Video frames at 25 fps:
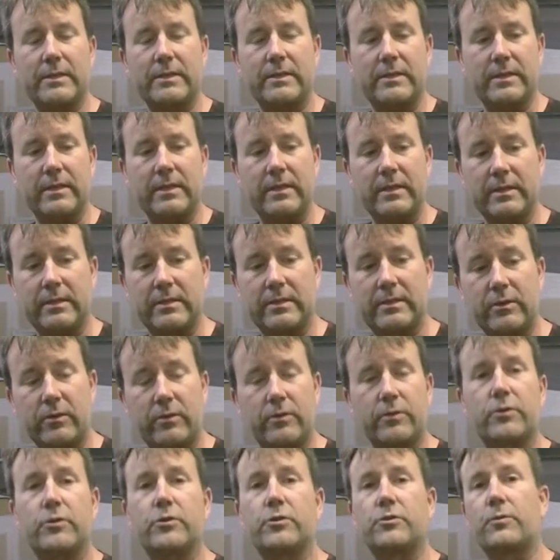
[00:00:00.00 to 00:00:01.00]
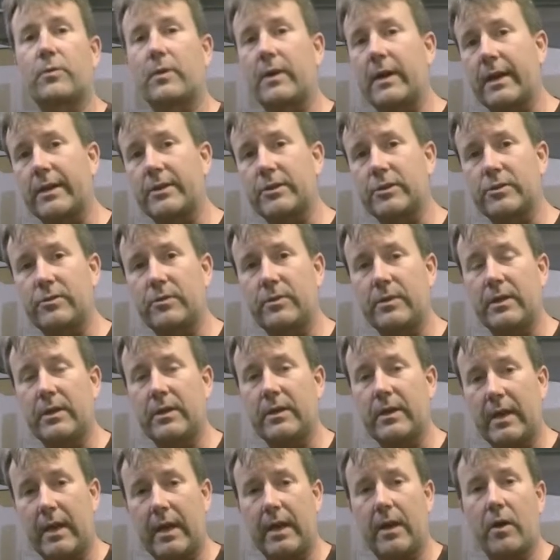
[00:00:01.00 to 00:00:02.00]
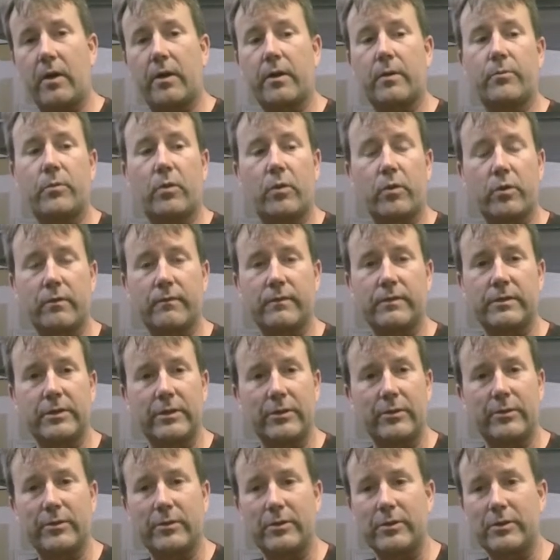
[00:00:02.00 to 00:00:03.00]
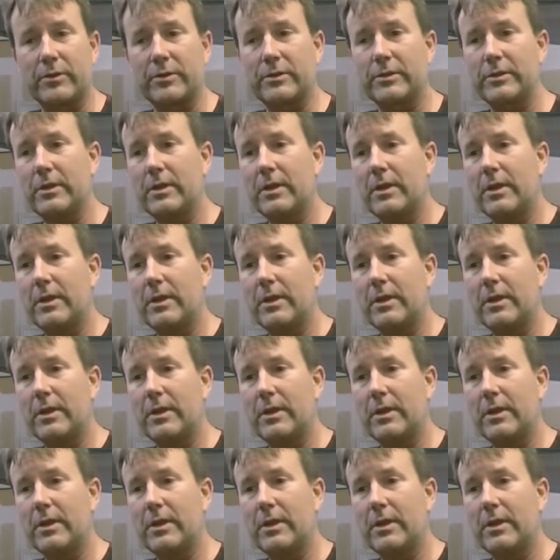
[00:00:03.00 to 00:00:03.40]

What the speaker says: The cylinders were actually A automotive cylinders,